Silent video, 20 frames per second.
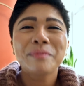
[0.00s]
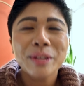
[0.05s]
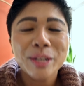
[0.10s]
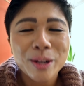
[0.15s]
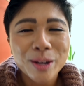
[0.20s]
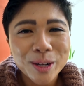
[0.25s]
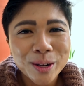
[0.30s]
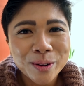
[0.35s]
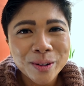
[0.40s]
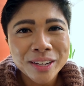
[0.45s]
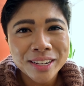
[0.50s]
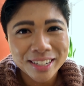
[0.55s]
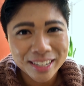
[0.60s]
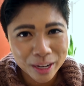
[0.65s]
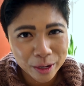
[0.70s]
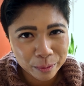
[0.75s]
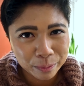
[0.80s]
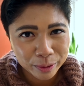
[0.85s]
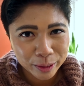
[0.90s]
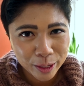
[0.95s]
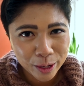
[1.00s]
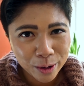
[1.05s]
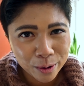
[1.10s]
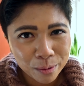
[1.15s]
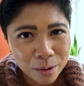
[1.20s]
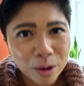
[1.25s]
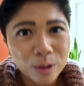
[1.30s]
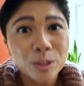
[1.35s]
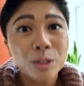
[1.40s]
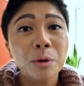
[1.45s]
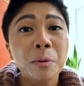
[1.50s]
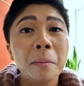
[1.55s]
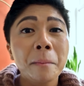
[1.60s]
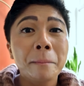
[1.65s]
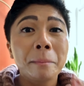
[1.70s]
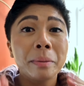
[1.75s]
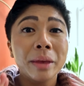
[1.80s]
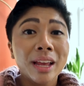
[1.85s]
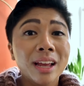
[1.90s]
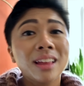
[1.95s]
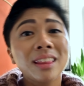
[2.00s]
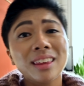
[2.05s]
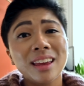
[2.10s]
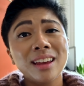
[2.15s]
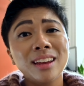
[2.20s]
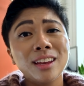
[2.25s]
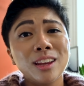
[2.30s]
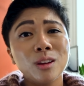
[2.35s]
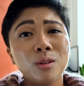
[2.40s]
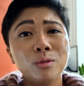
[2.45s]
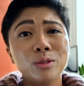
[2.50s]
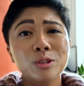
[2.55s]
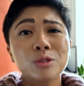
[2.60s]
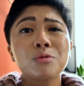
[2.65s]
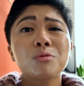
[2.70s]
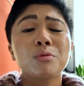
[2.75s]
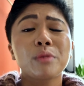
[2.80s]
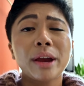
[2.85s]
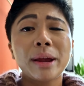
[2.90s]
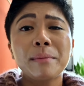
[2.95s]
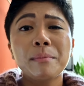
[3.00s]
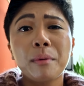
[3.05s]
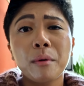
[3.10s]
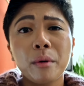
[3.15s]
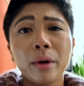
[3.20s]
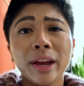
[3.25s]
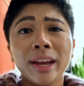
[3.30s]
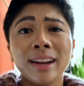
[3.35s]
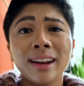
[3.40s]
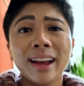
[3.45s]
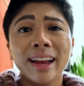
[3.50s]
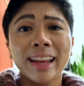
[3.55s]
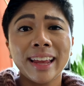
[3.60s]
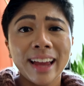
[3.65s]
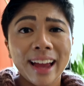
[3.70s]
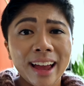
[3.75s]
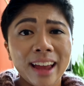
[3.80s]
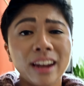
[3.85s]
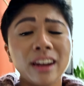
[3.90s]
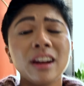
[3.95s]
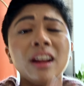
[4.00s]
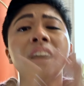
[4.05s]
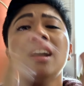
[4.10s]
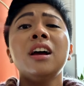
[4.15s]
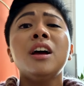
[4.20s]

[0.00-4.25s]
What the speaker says: me know down below. Also, big thank you to Rainpoint again